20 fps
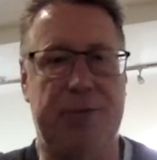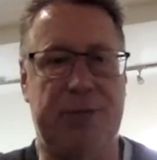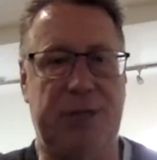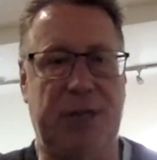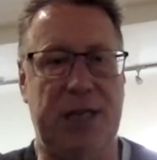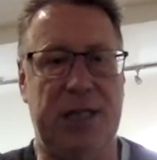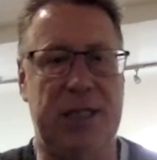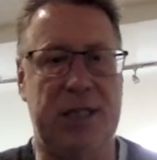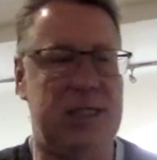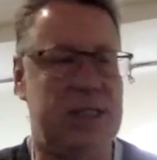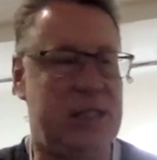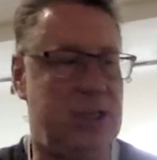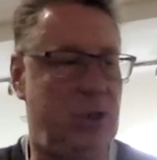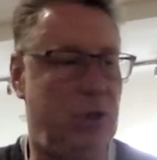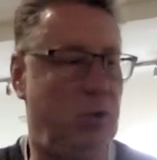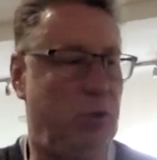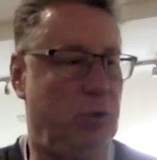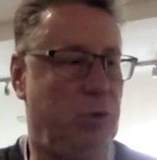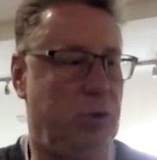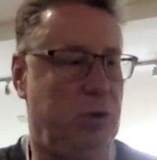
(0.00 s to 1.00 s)
They
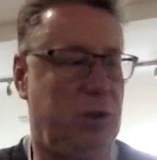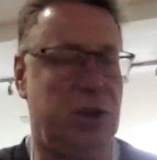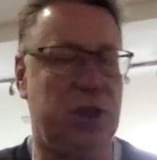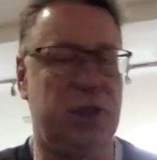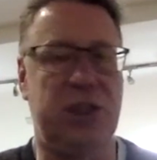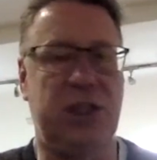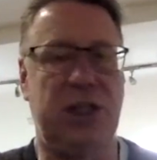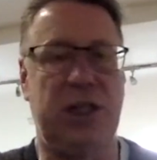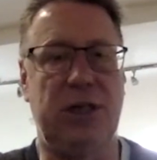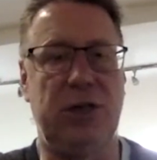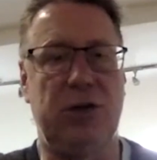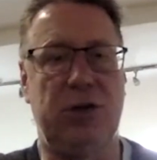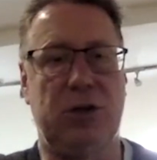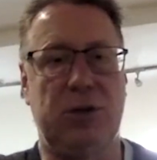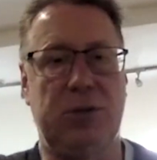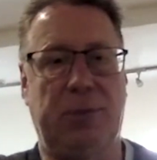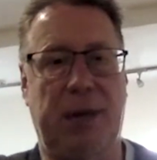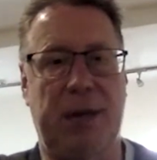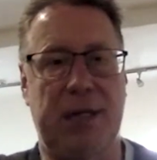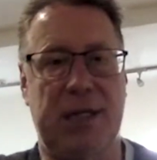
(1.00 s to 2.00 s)
still continue to
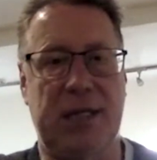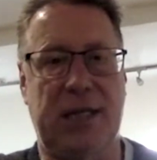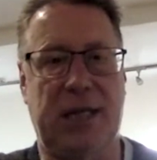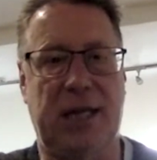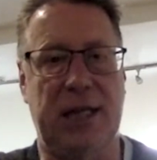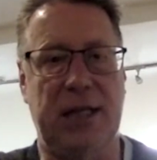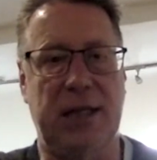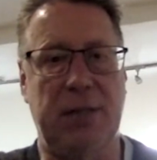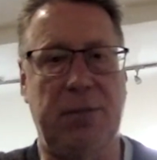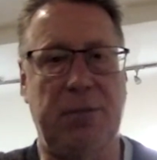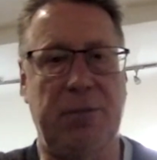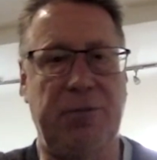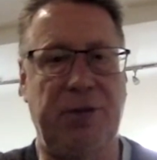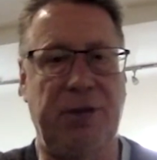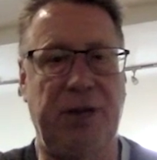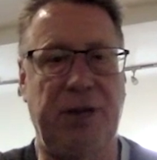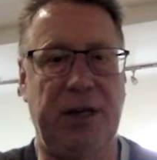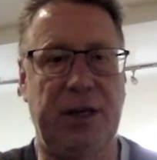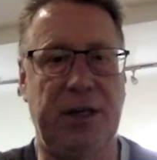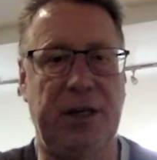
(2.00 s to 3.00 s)
maintain the
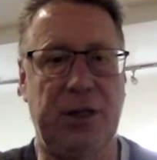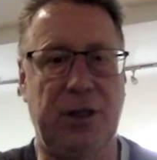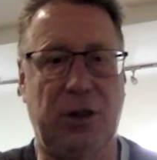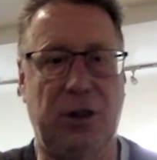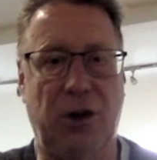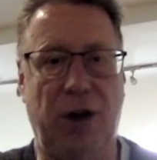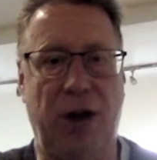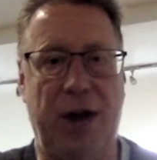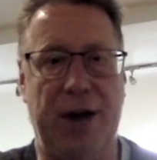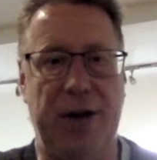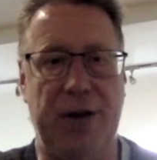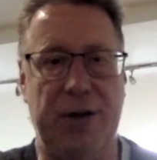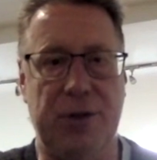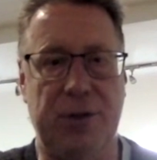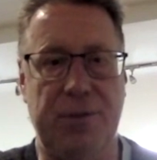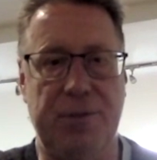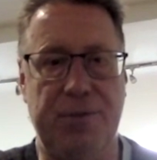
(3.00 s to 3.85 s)
pavilion and the ground.